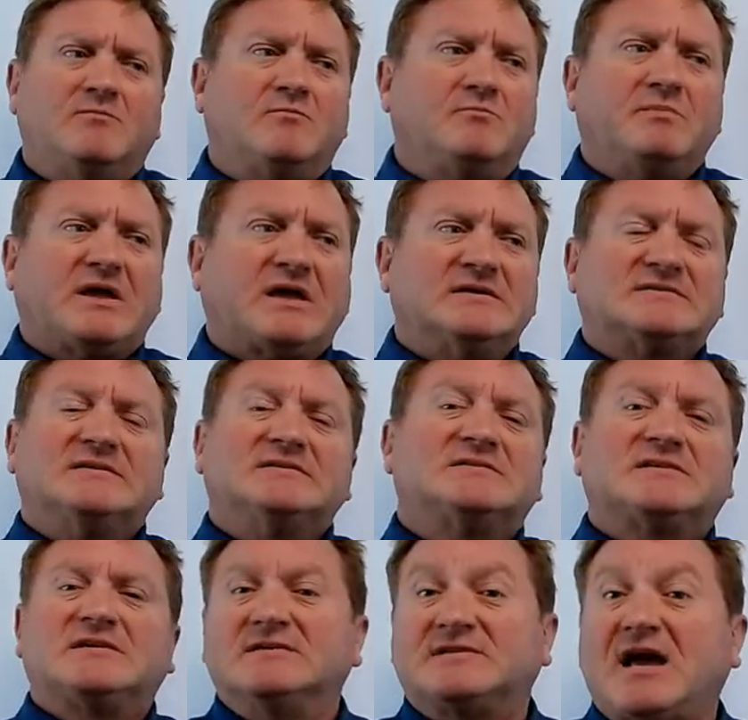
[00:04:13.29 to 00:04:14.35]
because
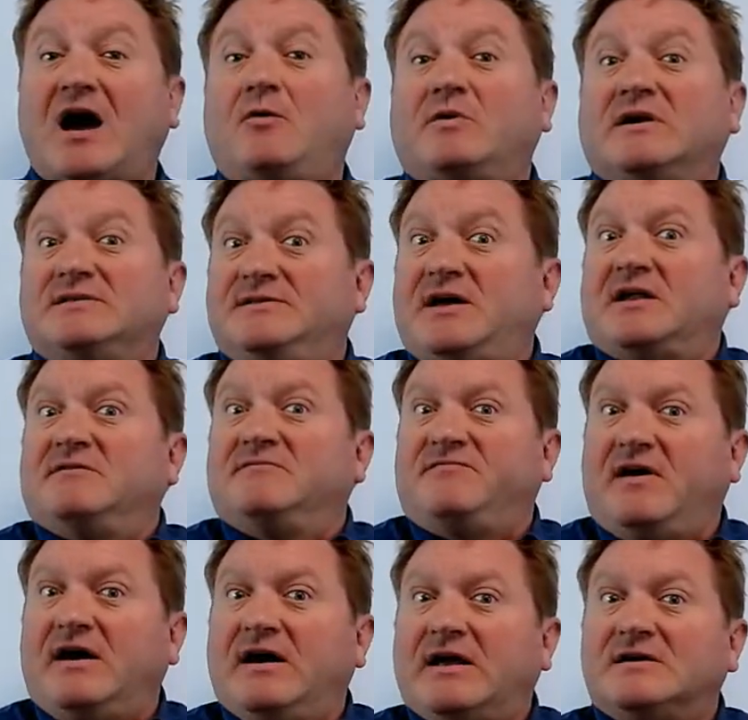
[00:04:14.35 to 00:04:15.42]
it's how we
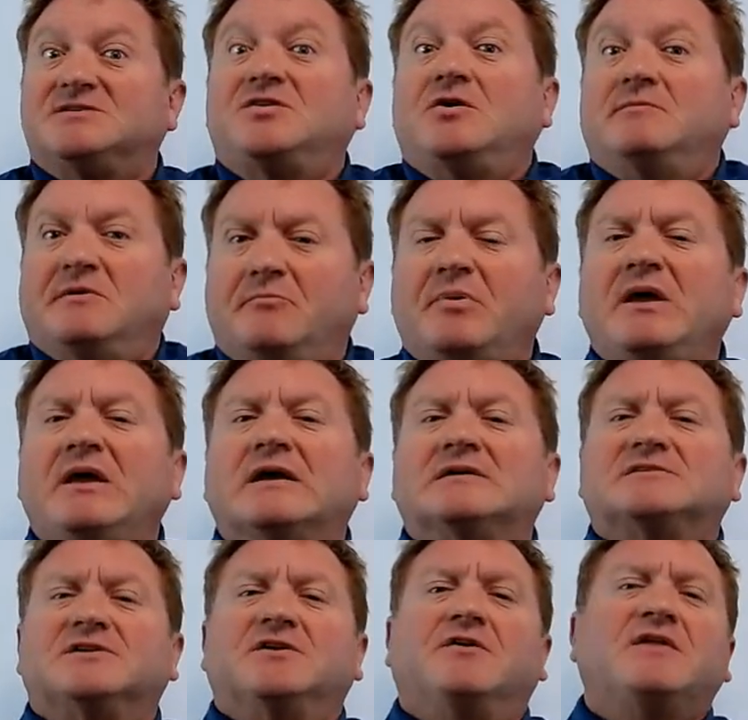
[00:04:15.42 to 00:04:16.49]
identify as human beings.
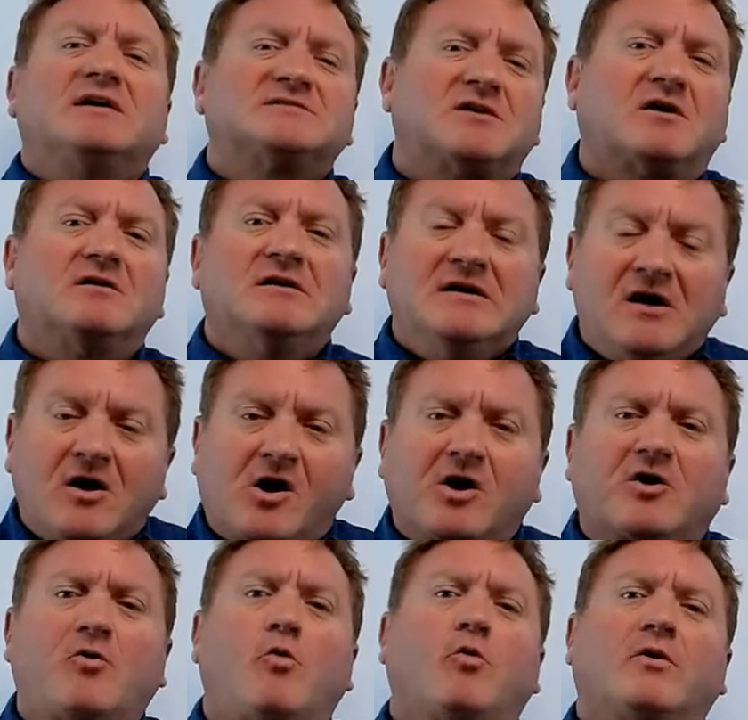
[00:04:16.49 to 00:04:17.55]
You know, that's our
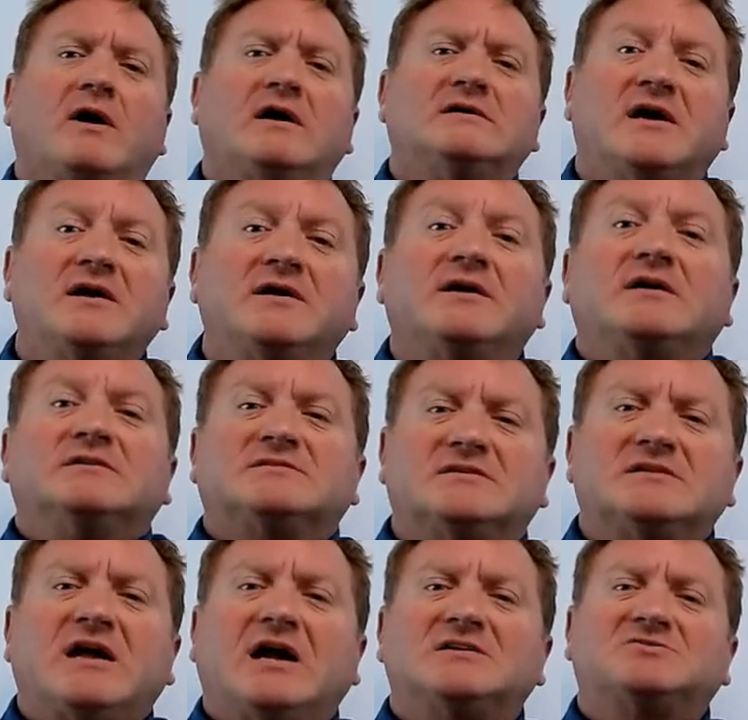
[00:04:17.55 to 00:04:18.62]
core identity is
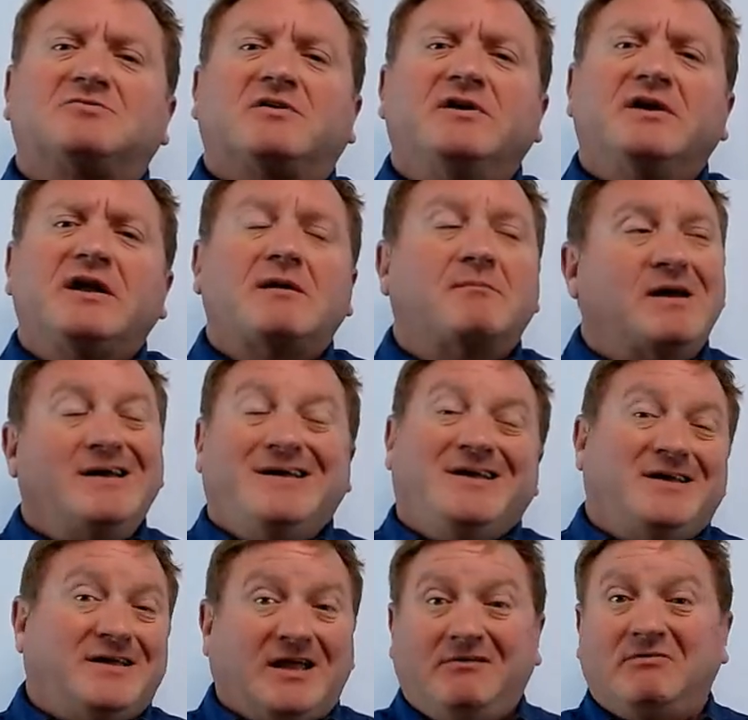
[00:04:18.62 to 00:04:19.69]
attached to our name.
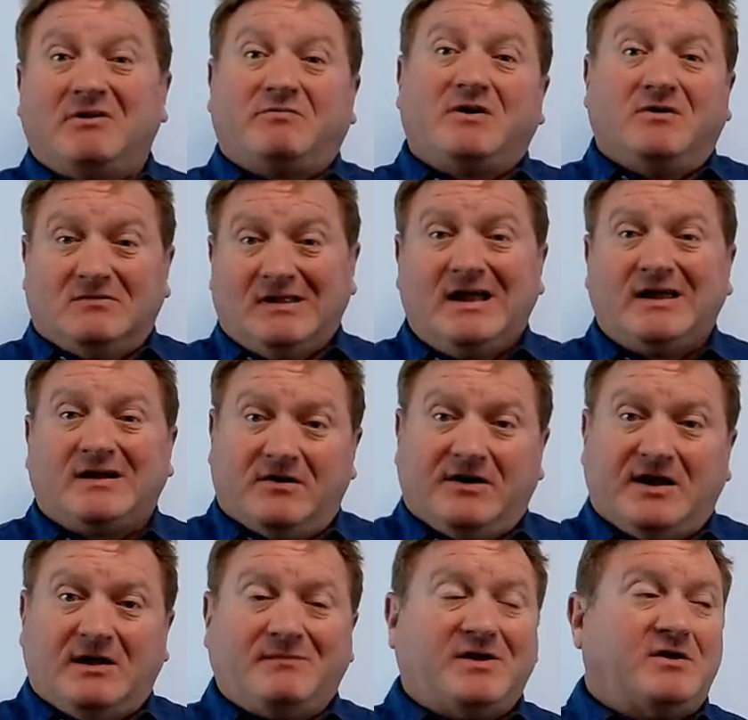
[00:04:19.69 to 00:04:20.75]
Even if we don't like our
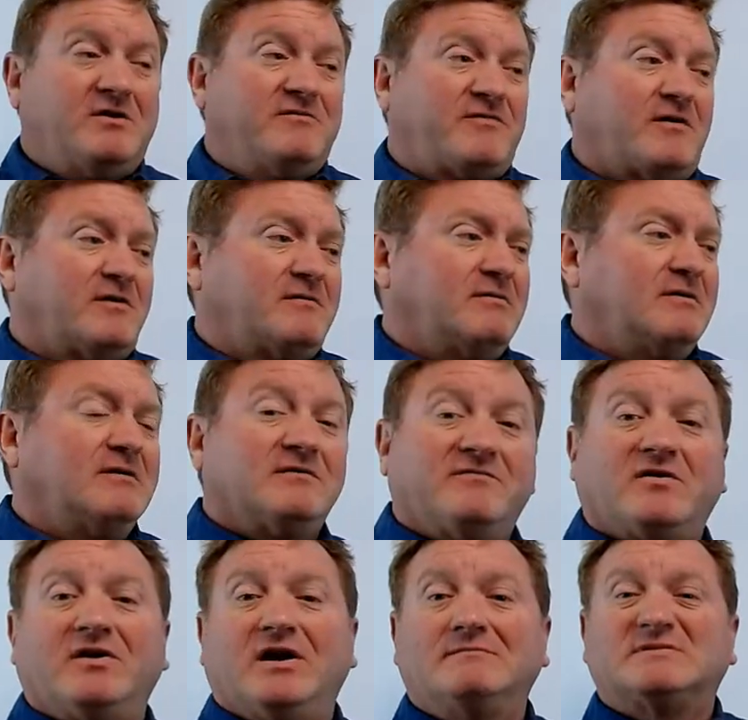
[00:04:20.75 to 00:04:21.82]
name, you know, if
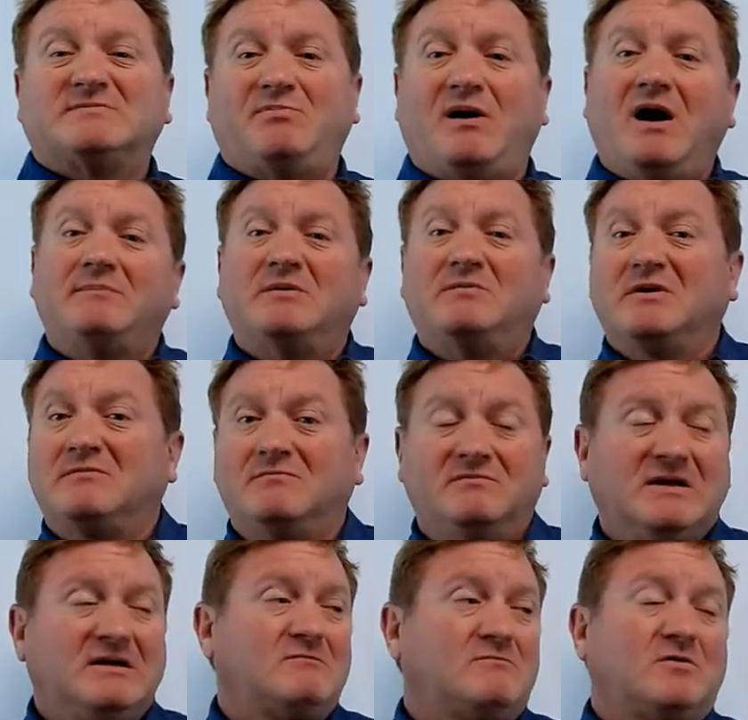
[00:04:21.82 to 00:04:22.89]
our name is Bob and we
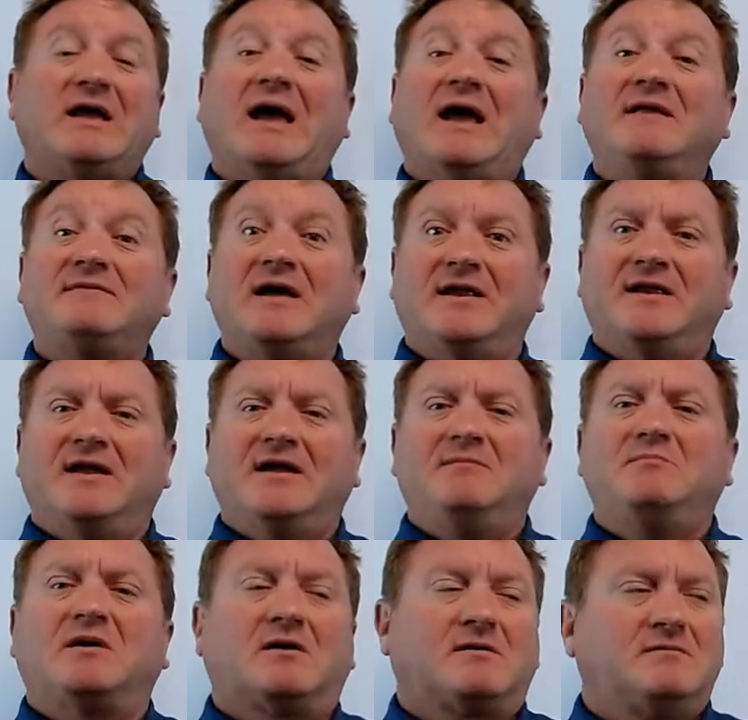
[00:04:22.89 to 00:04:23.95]
really hate that name,
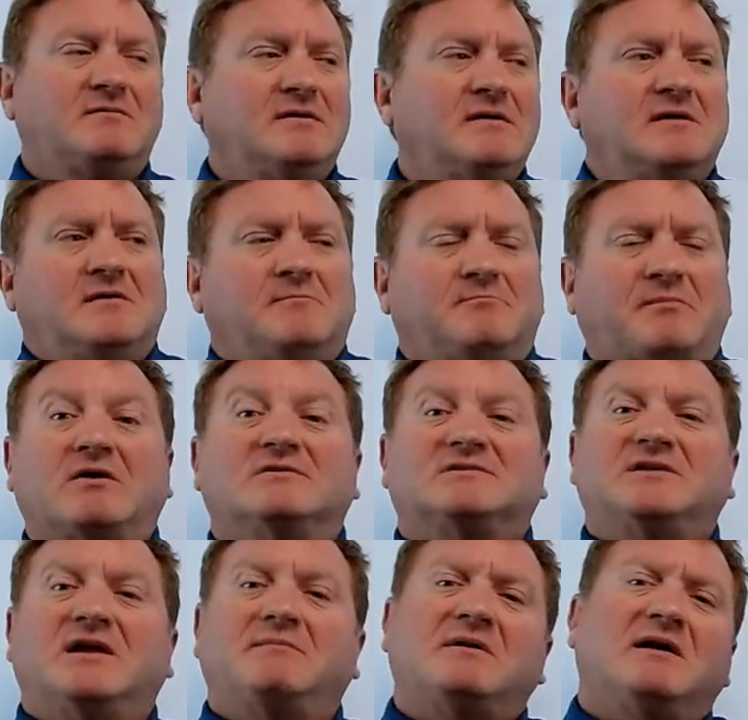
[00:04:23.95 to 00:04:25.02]
but our parents
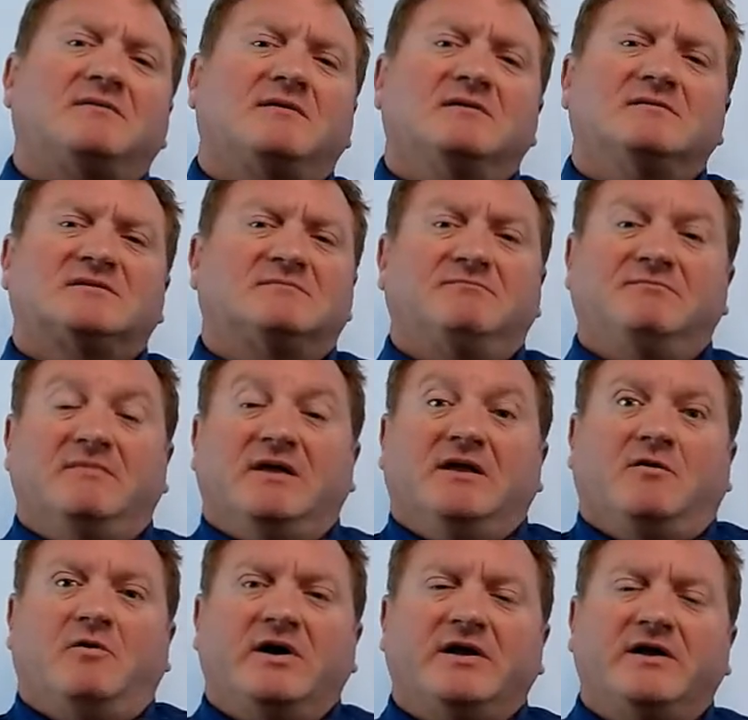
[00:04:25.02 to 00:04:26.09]
named that this
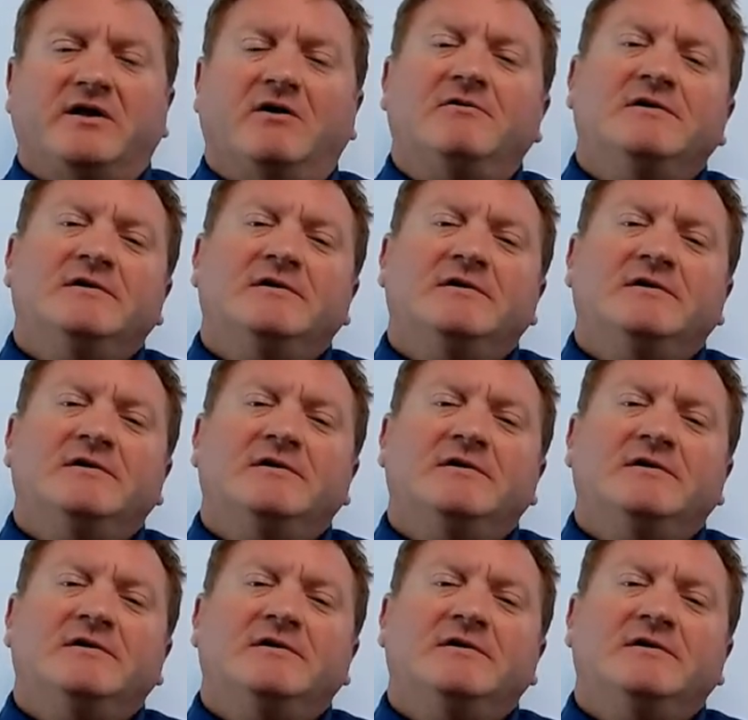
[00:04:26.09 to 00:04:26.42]
anyway, you know,